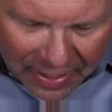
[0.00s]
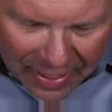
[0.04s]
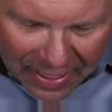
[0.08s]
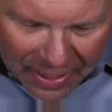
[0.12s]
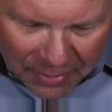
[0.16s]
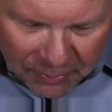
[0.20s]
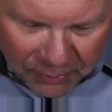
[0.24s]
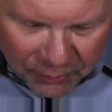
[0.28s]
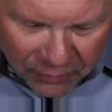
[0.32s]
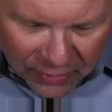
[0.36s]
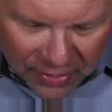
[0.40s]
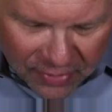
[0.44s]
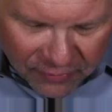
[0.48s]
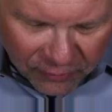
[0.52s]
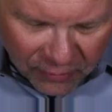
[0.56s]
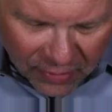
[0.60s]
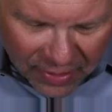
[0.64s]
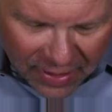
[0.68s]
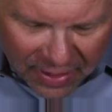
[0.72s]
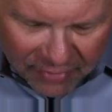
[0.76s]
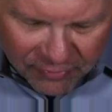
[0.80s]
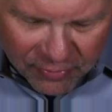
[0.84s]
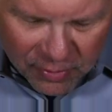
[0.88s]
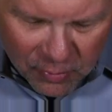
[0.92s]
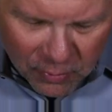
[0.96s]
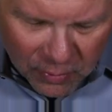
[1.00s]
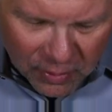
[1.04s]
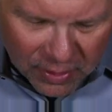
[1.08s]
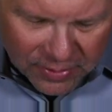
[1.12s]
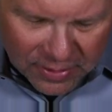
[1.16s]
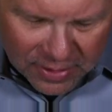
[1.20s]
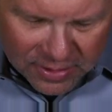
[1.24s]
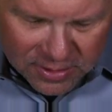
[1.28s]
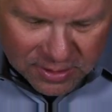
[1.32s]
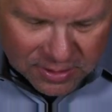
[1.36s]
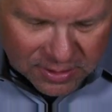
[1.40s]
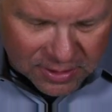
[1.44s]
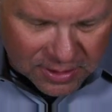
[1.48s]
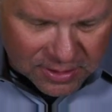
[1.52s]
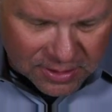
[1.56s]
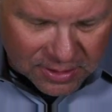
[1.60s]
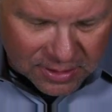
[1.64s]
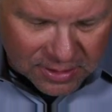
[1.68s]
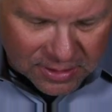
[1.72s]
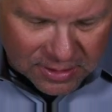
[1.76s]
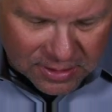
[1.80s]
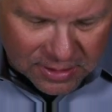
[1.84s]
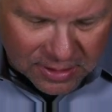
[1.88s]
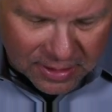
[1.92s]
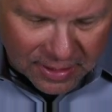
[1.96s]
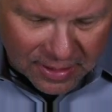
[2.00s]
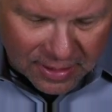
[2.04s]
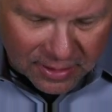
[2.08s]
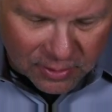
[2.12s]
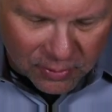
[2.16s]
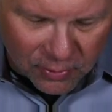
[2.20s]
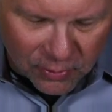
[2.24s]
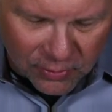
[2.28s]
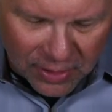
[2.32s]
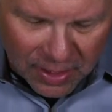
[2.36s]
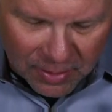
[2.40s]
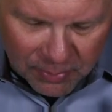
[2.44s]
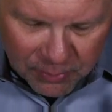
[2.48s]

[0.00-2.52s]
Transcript: I pray for everyone that's listening today, Lord.